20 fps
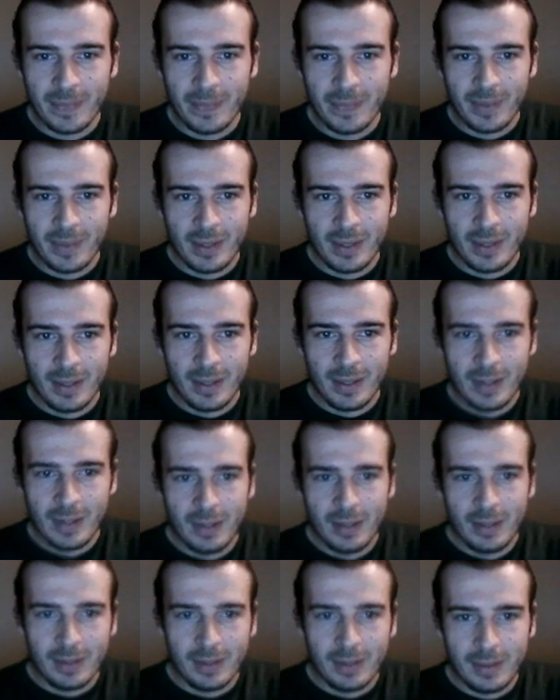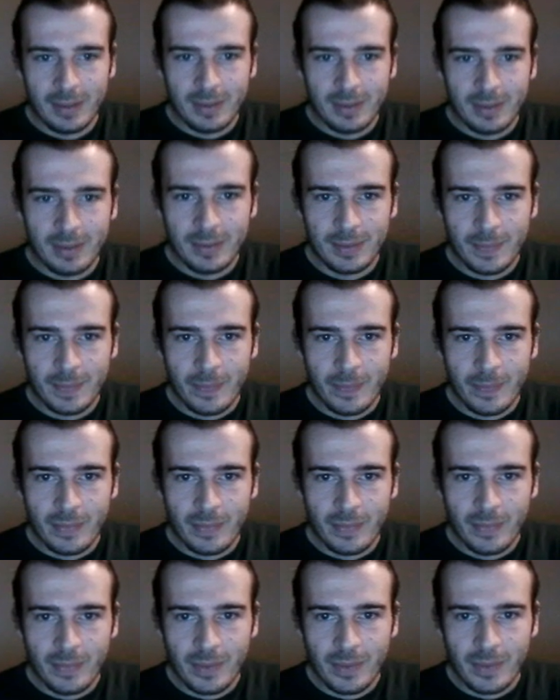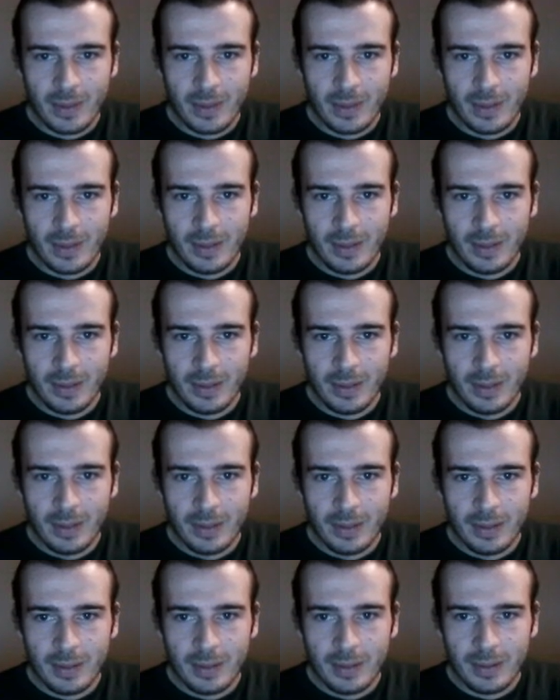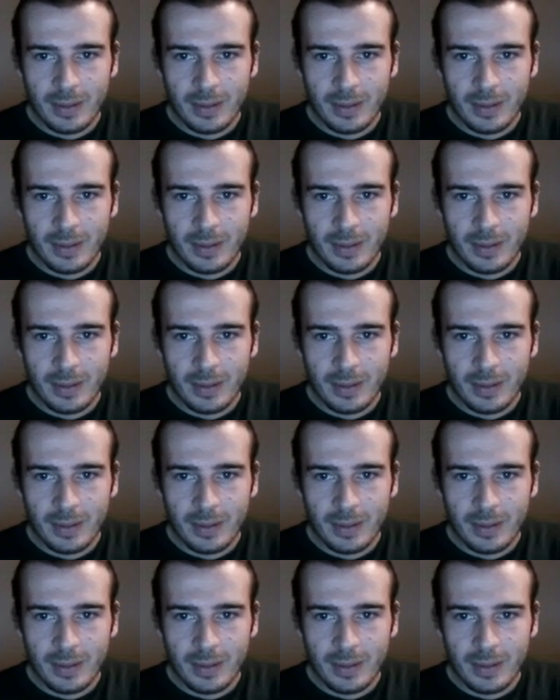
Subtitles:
Nothing is said.